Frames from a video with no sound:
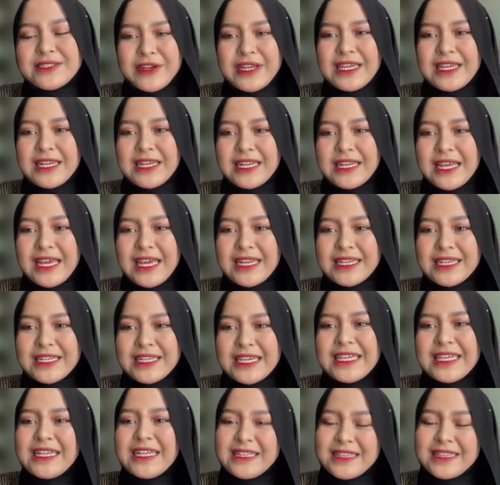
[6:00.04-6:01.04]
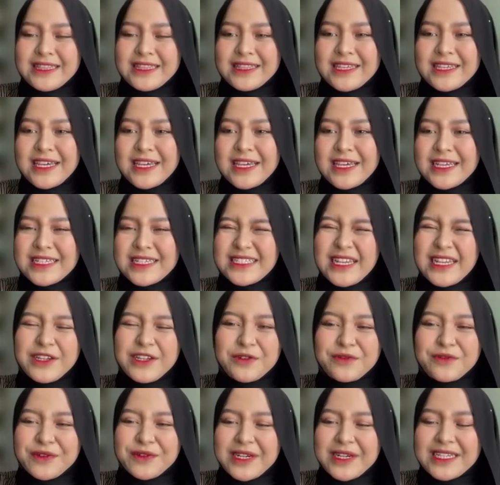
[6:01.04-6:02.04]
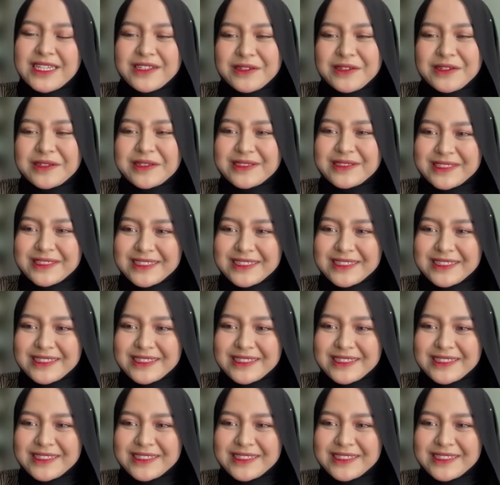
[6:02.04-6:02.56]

reheat it and eat it because I don't really cook.